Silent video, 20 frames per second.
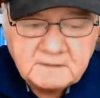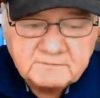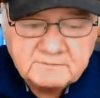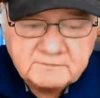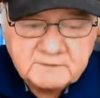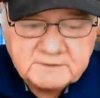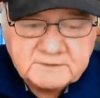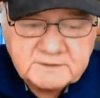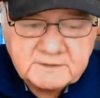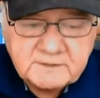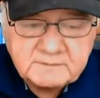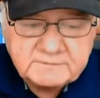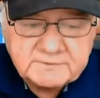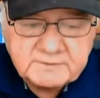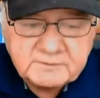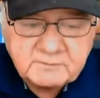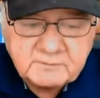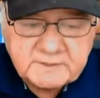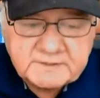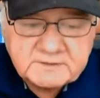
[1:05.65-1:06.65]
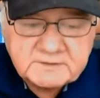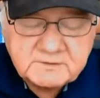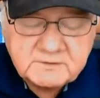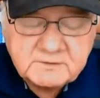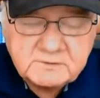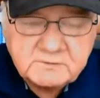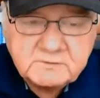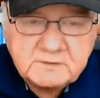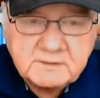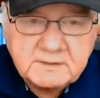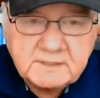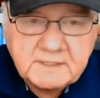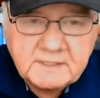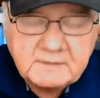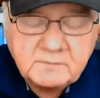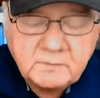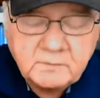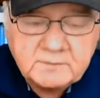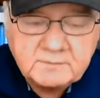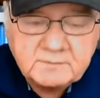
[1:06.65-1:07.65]
First comes in race 2
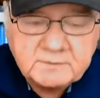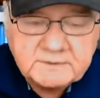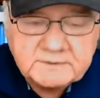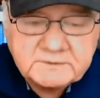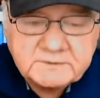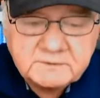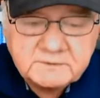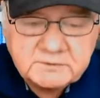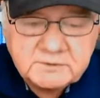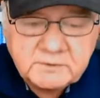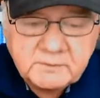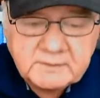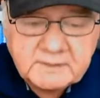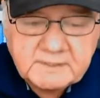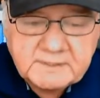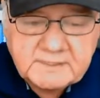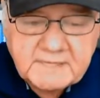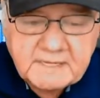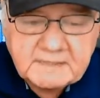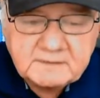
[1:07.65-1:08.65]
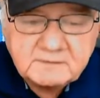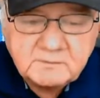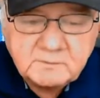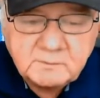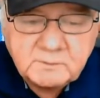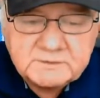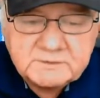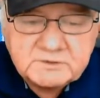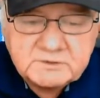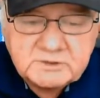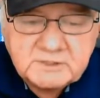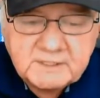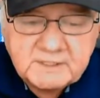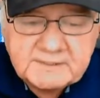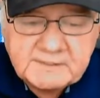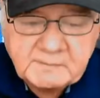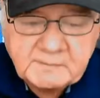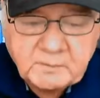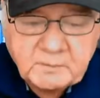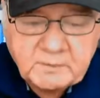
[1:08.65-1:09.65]
tonight, win, place, and show in a 9-1
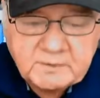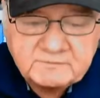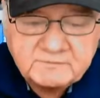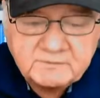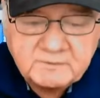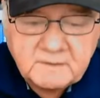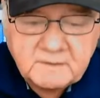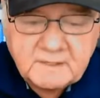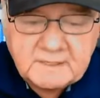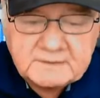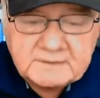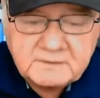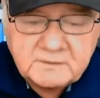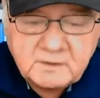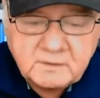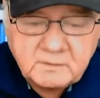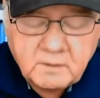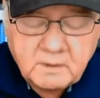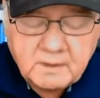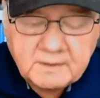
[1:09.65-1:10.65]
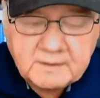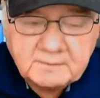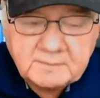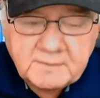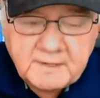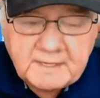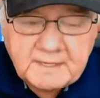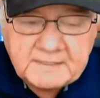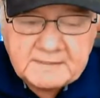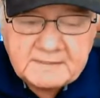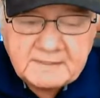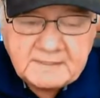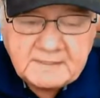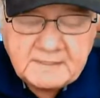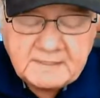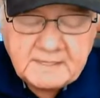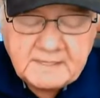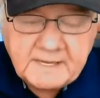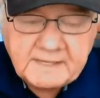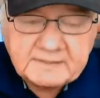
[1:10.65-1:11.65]
shot. Number 1, Volando Audubon.
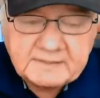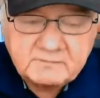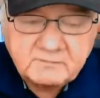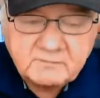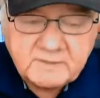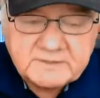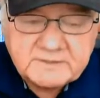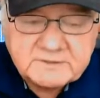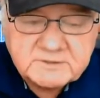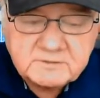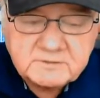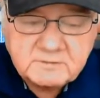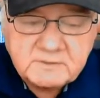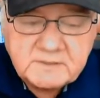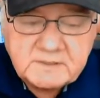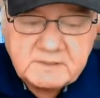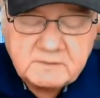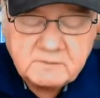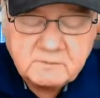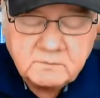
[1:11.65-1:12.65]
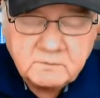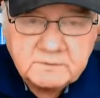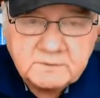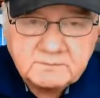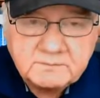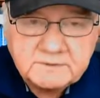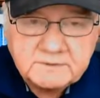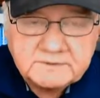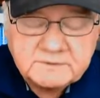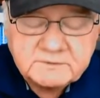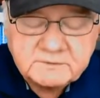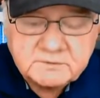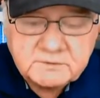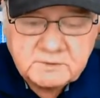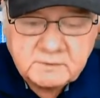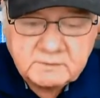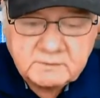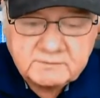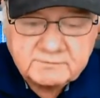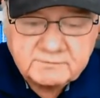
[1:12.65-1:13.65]
And in race 3, win, place, and
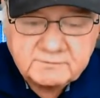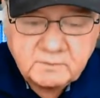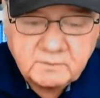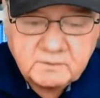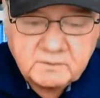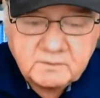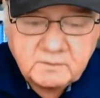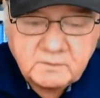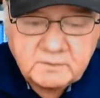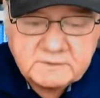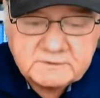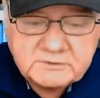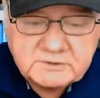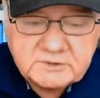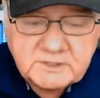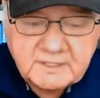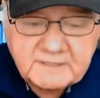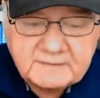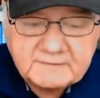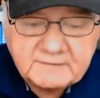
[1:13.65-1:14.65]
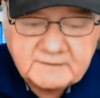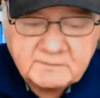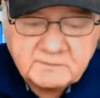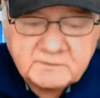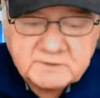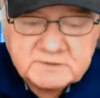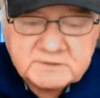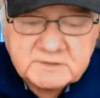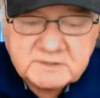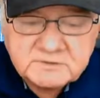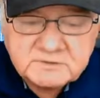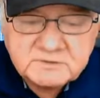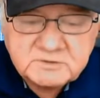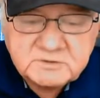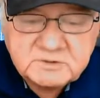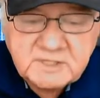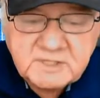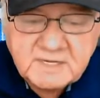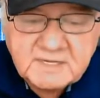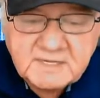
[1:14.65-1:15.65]
show in a 4-1 shot. Number 6,
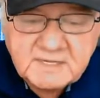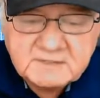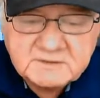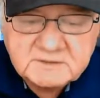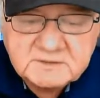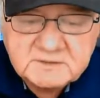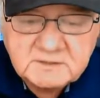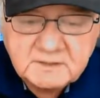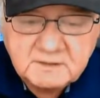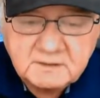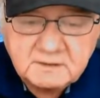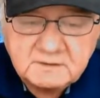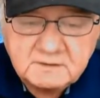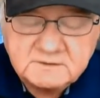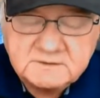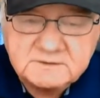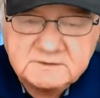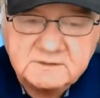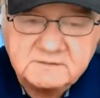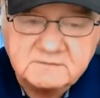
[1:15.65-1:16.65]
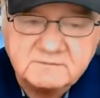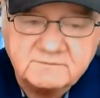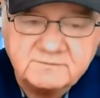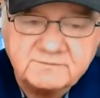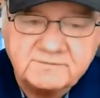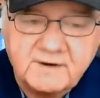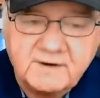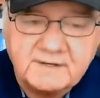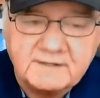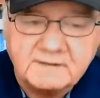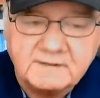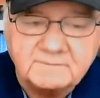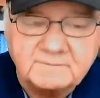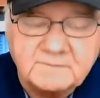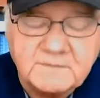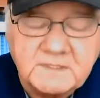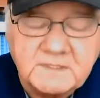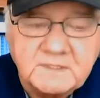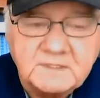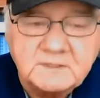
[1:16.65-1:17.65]
J.S. Arson Fire.
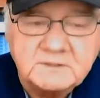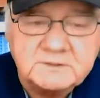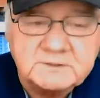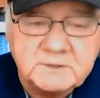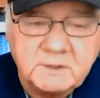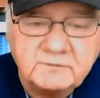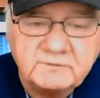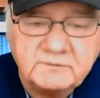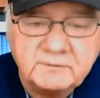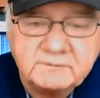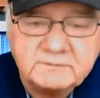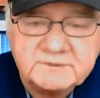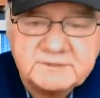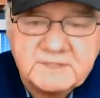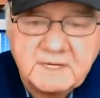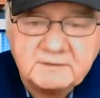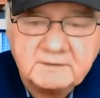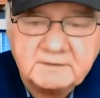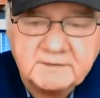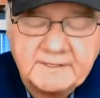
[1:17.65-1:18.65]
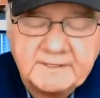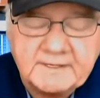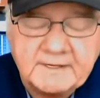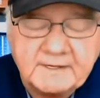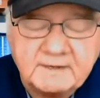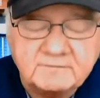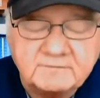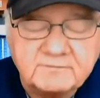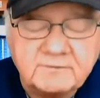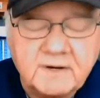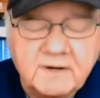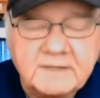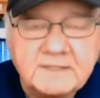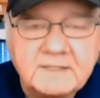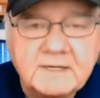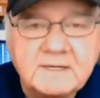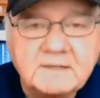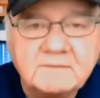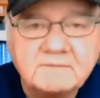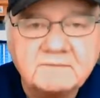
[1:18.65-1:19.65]
So from Southland on a Friday
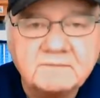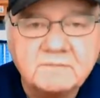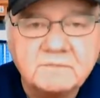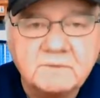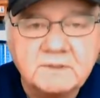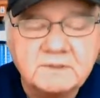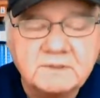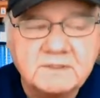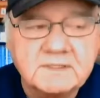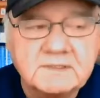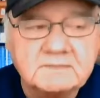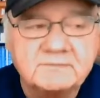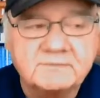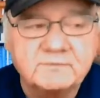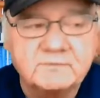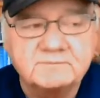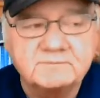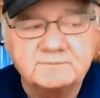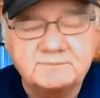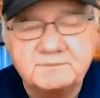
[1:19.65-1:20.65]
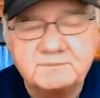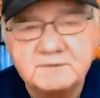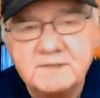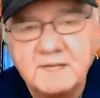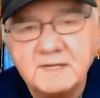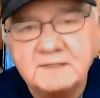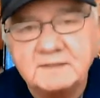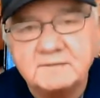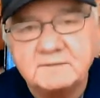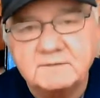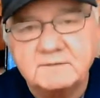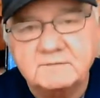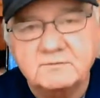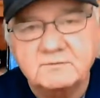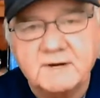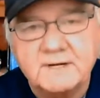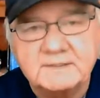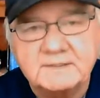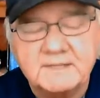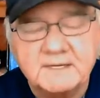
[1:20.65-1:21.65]
night, Rick Needham for day at the
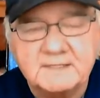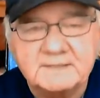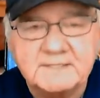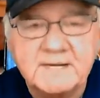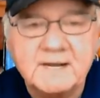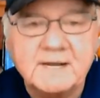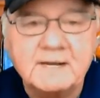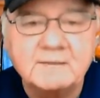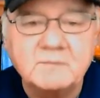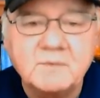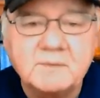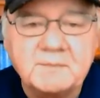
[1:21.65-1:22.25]
track.com.